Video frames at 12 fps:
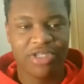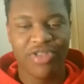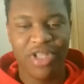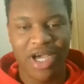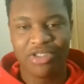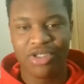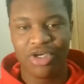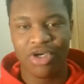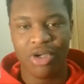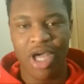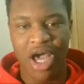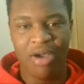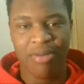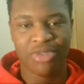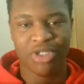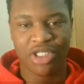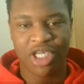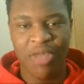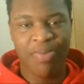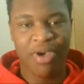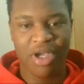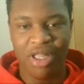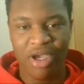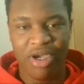for the answer. Just to keep it
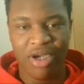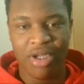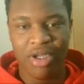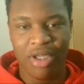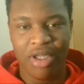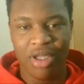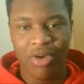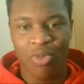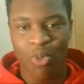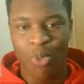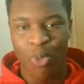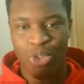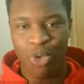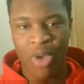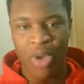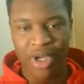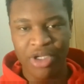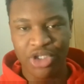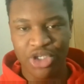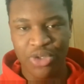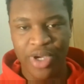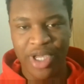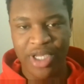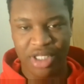clear, the way we're going to do
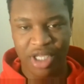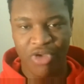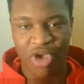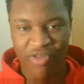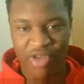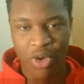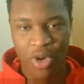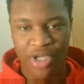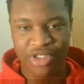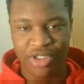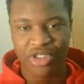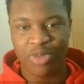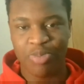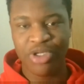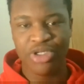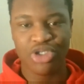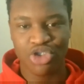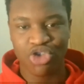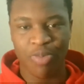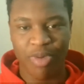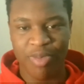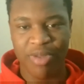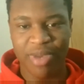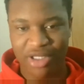it is, if you have any questions, please just drop them
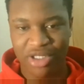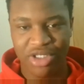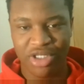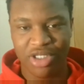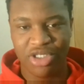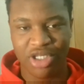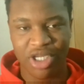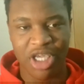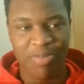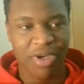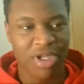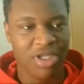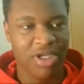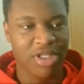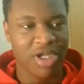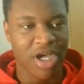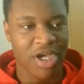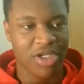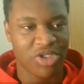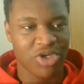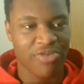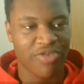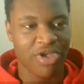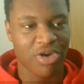in the messages to keep it clean. Sorry
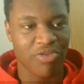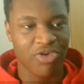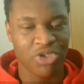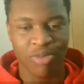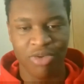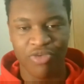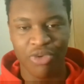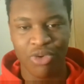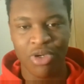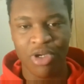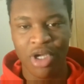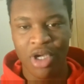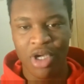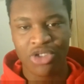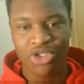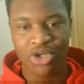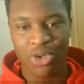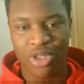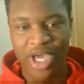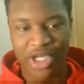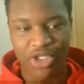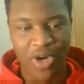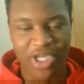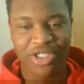for the confusion before. So
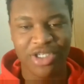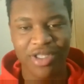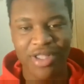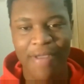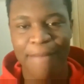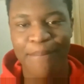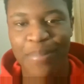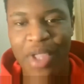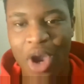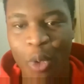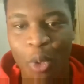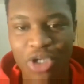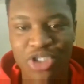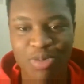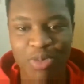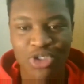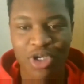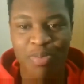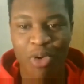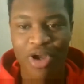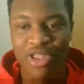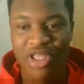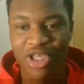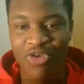next question: what's the most
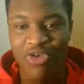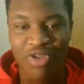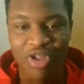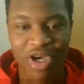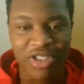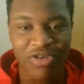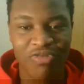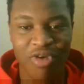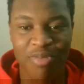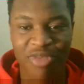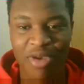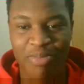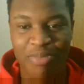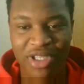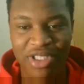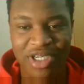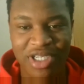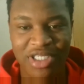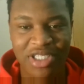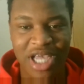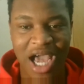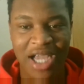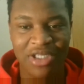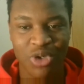important thing you've learned from The Apprentice
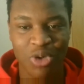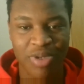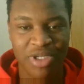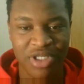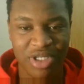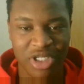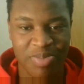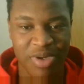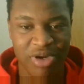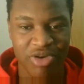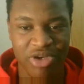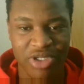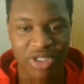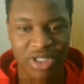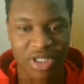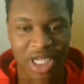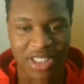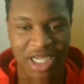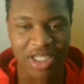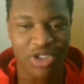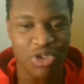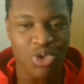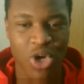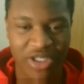and your business experience? That's kind of
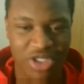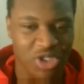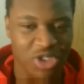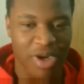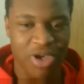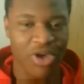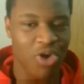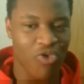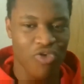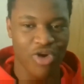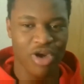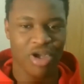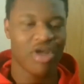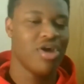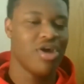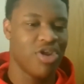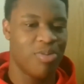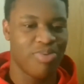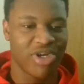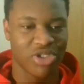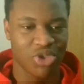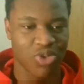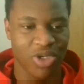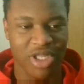2 questions, but you can go for The
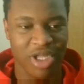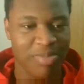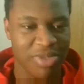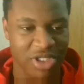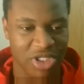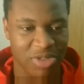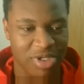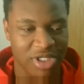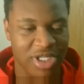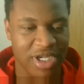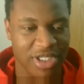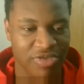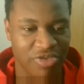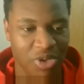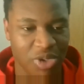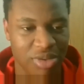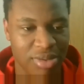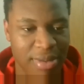Apprentice one and then business experience next if you want.